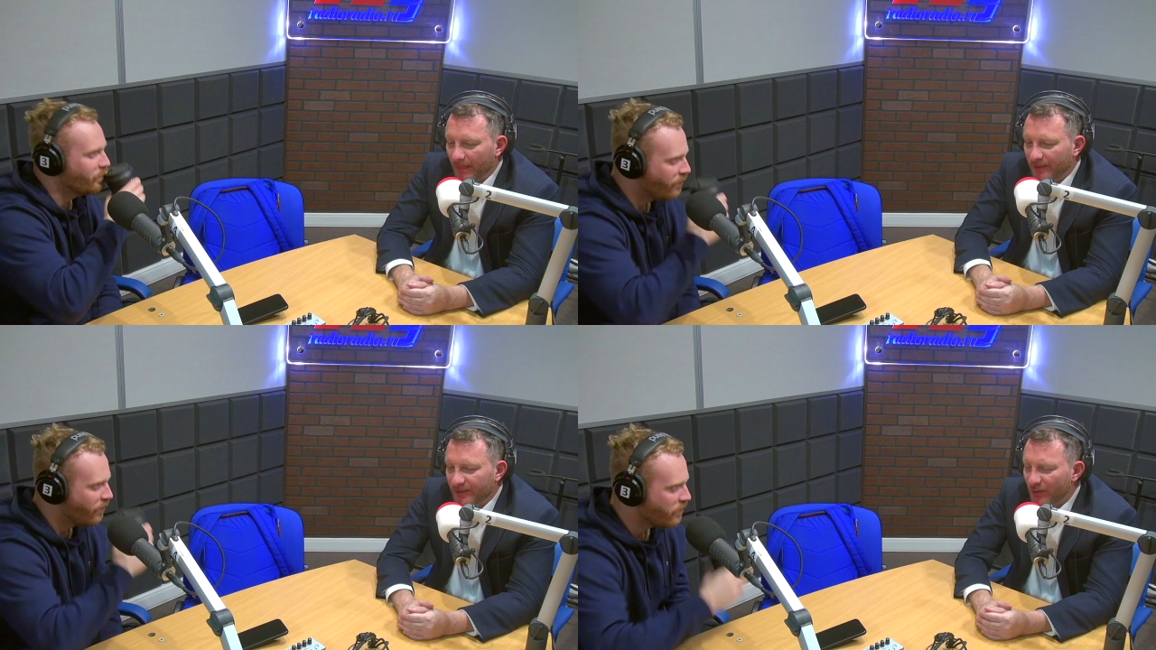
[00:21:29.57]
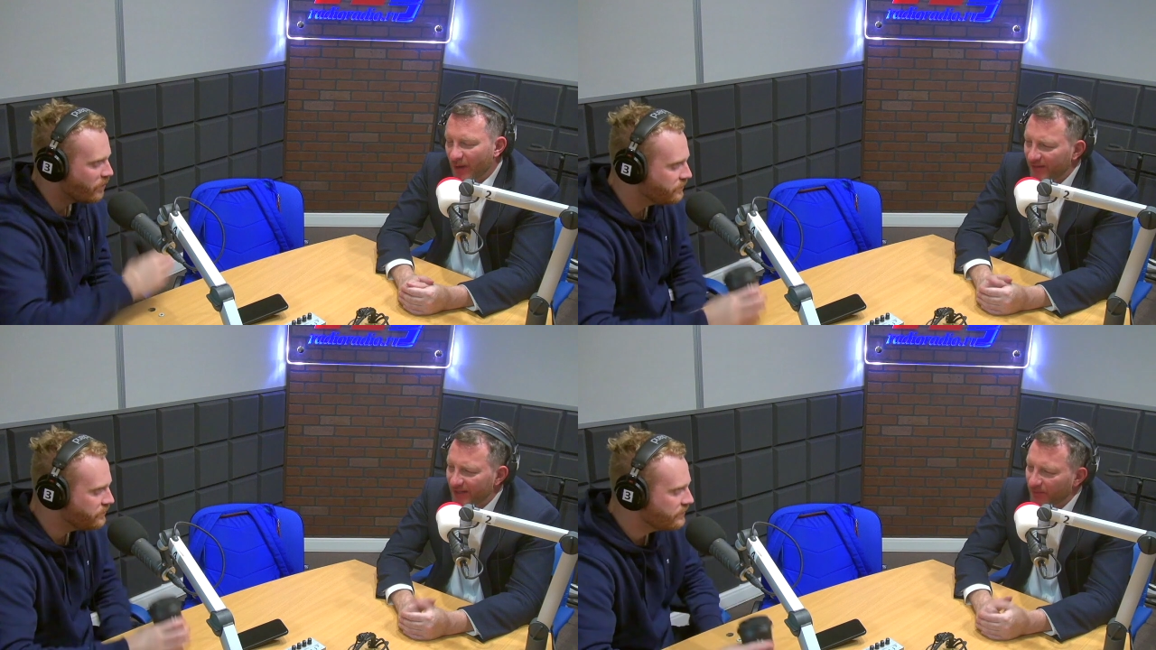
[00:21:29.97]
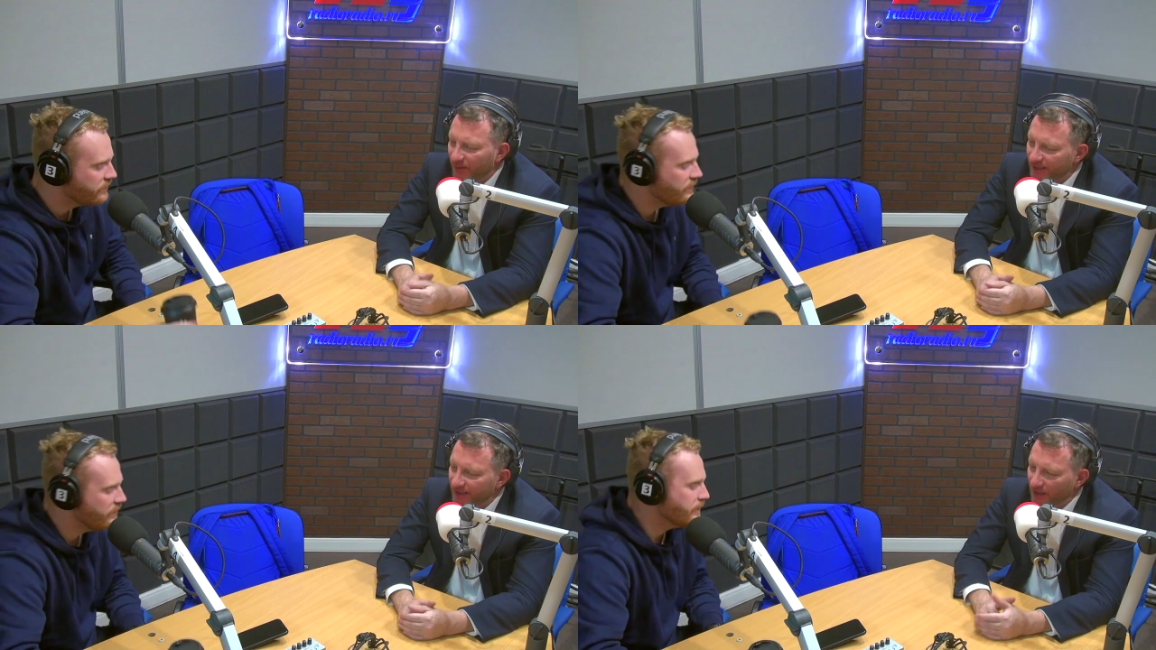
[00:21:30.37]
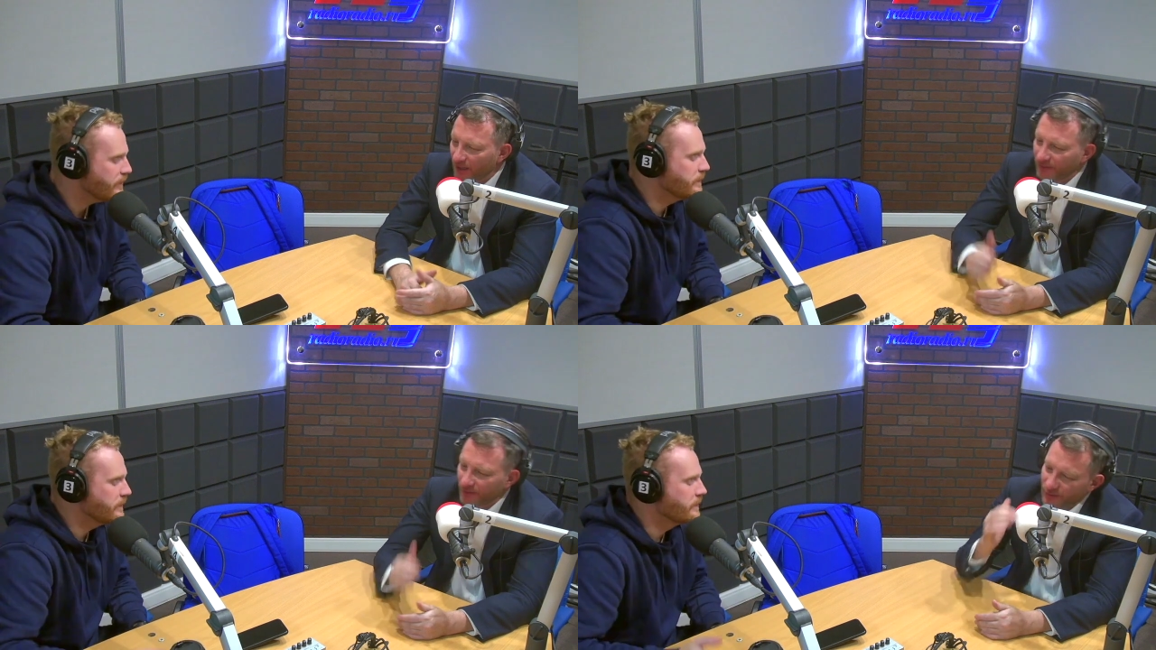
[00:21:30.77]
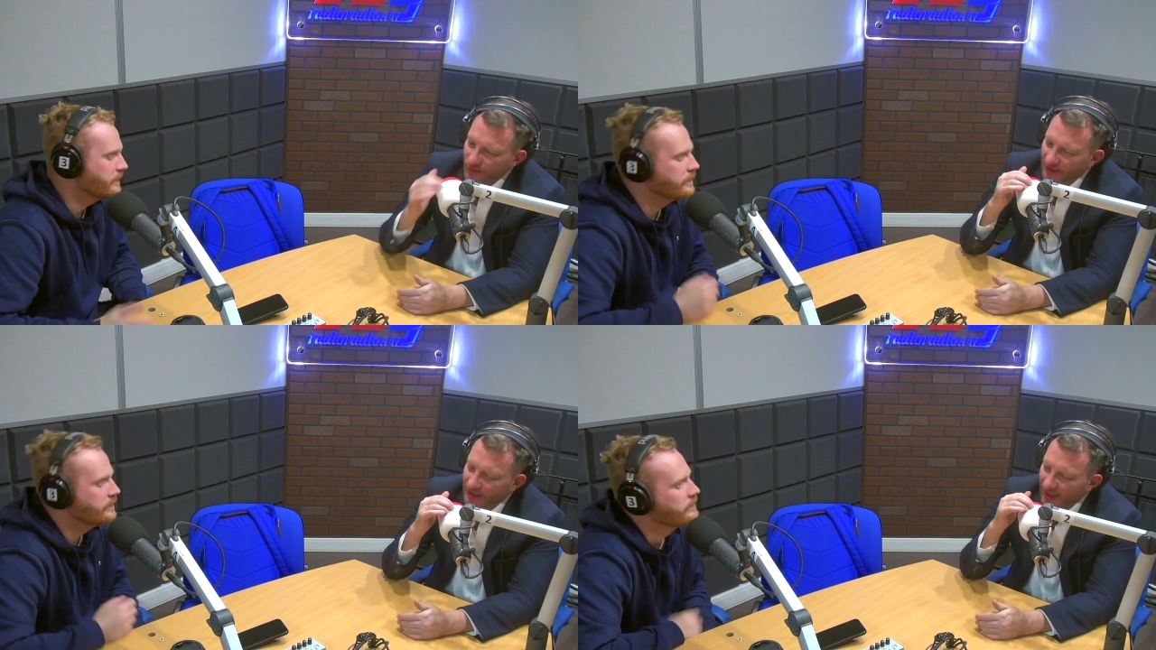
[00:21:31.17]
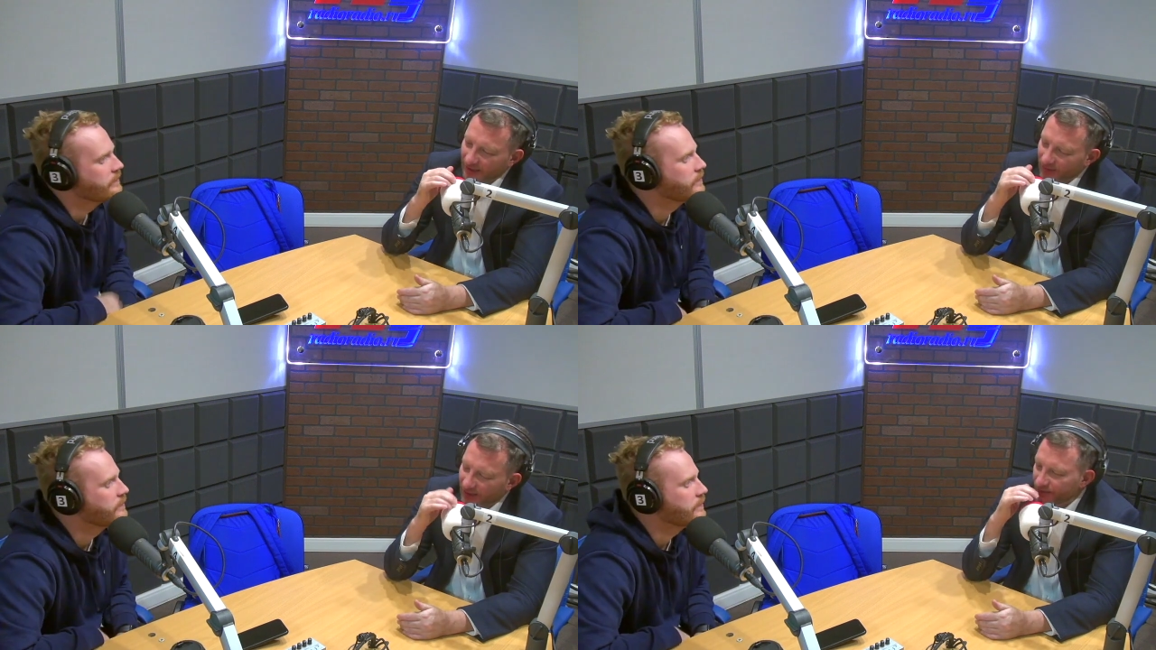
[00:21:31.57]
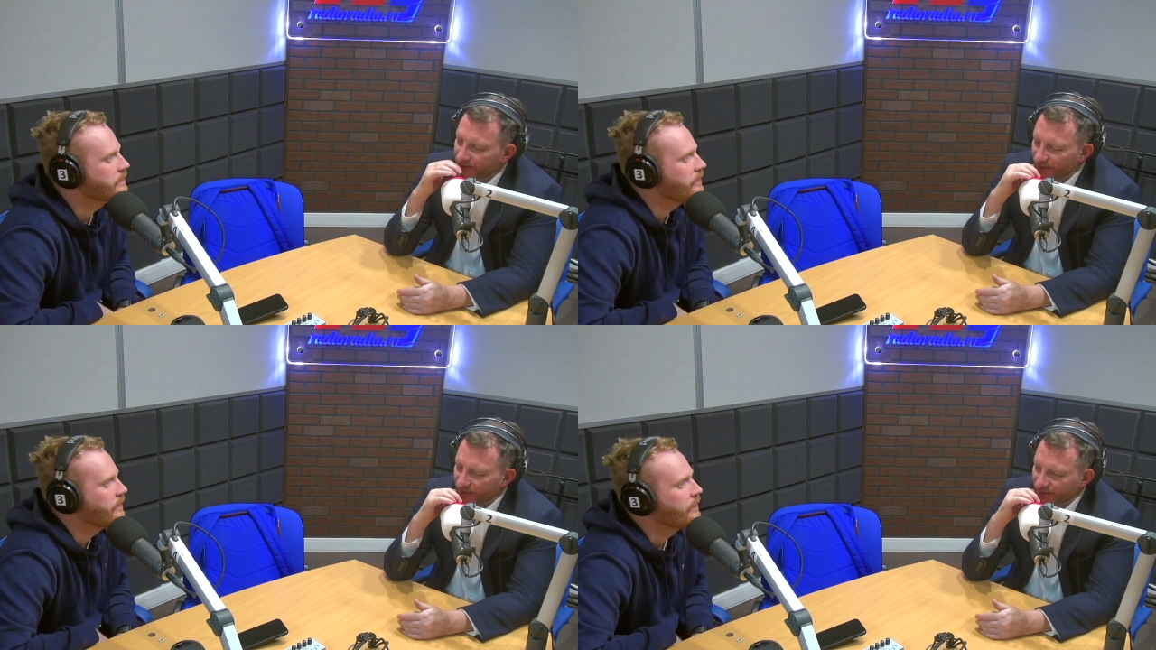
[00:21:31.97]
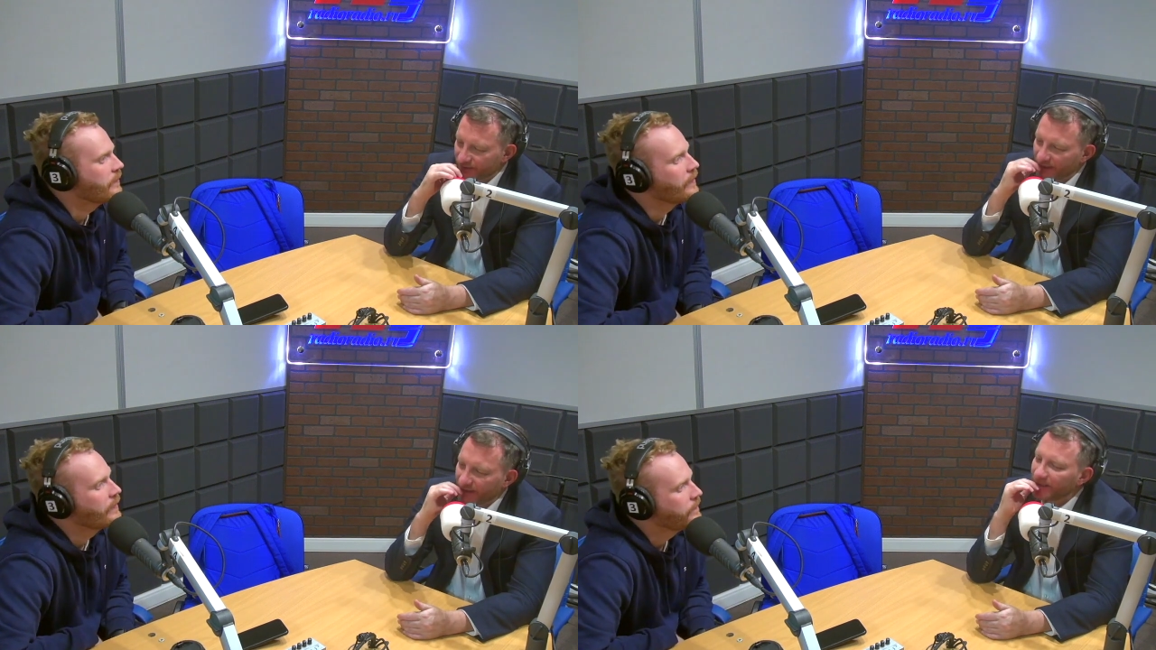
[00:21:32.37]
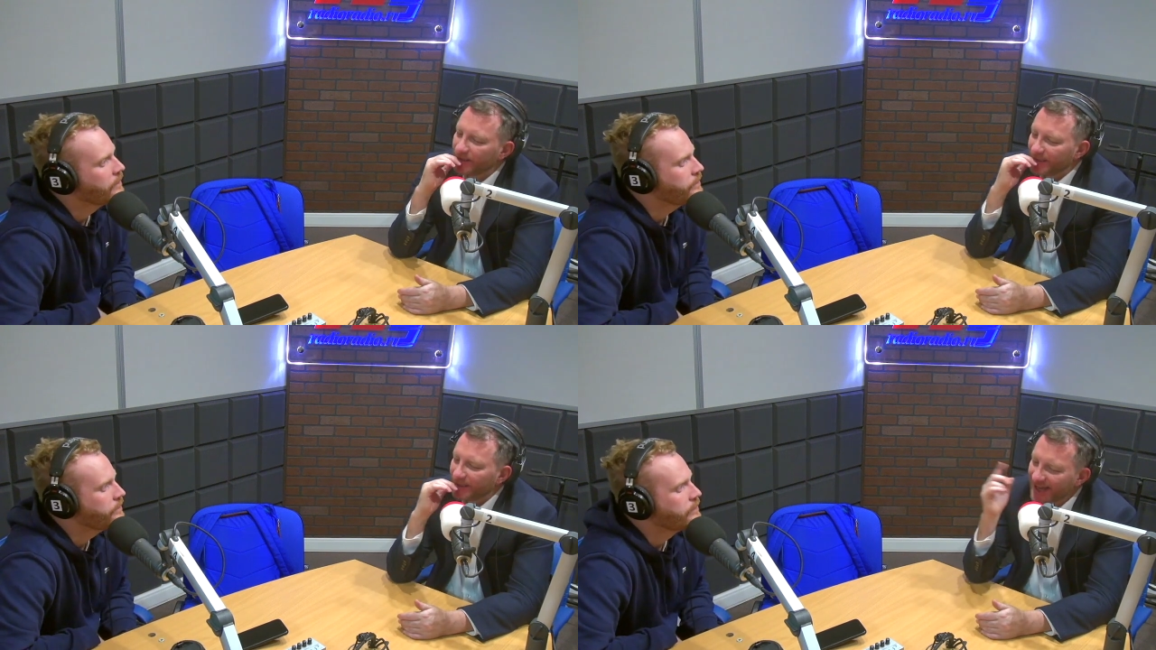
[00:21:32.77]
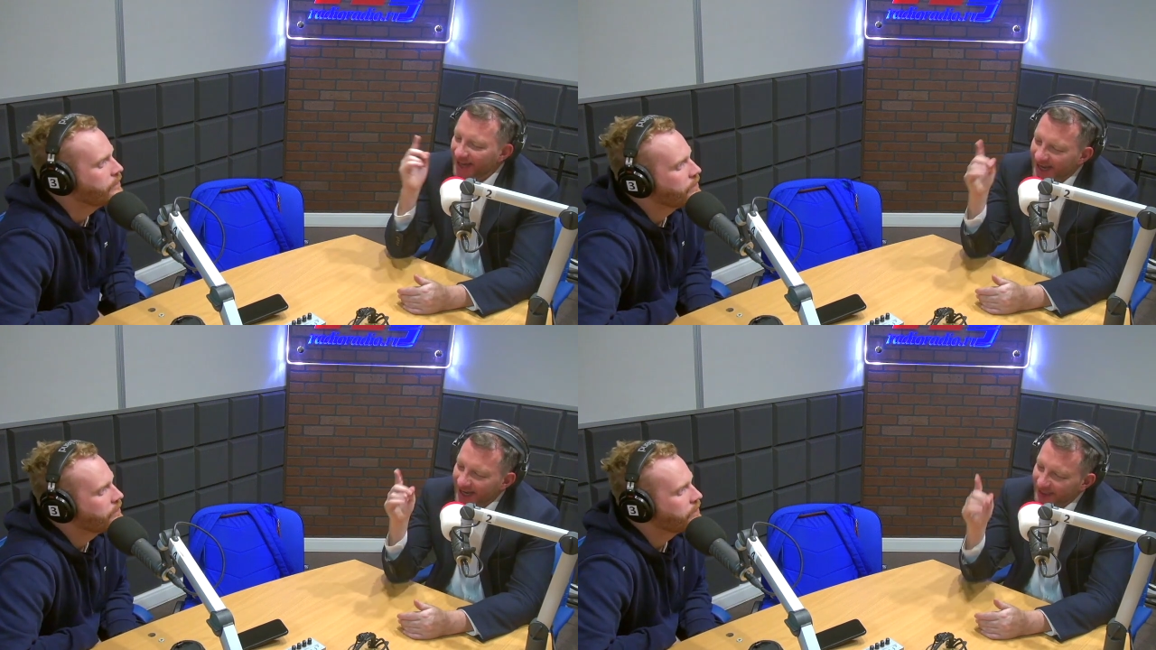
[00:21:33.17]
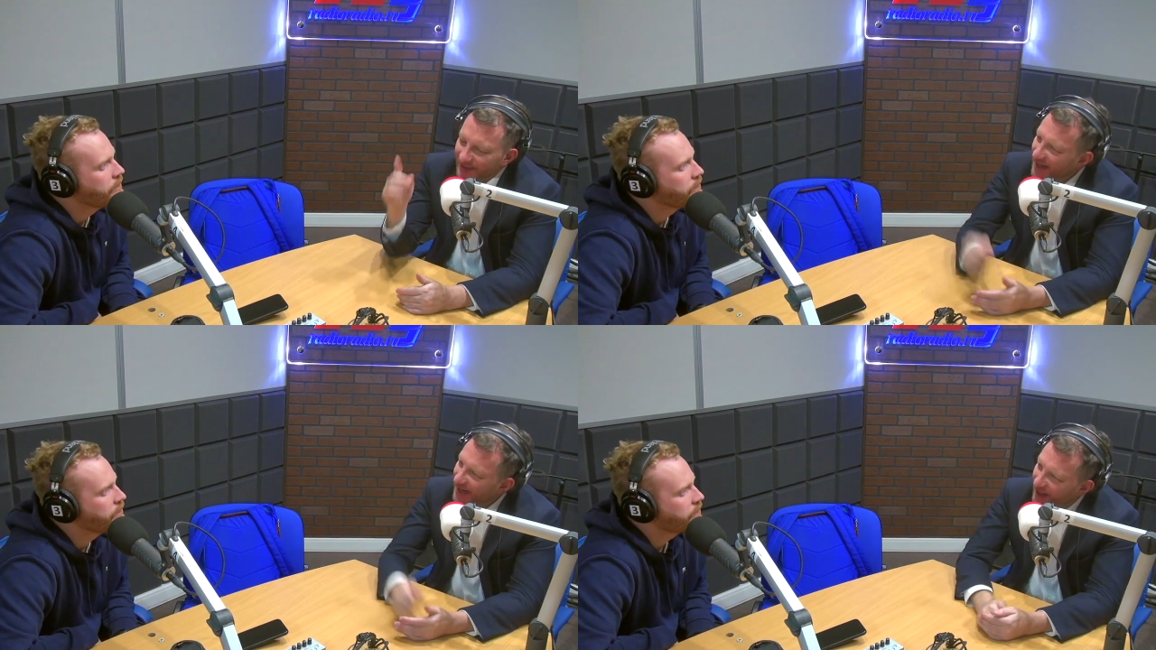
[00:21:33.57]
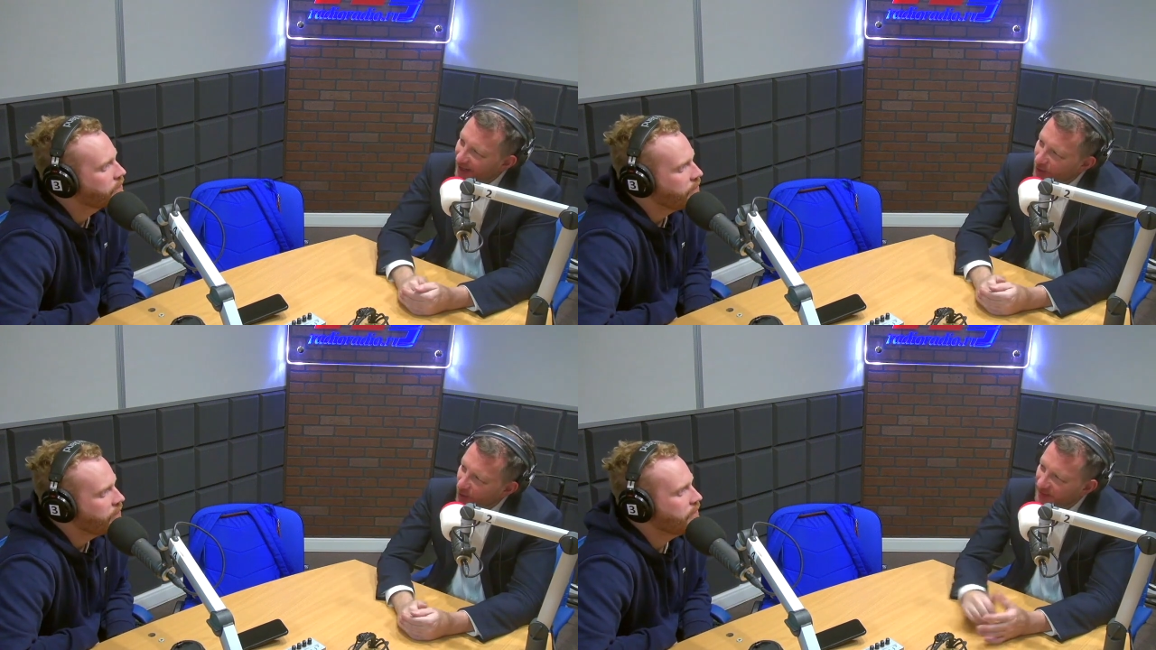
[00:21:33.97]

Speaker 1: Do you have anybody in your life who you look at around you and you just think, yeah, if that guy topped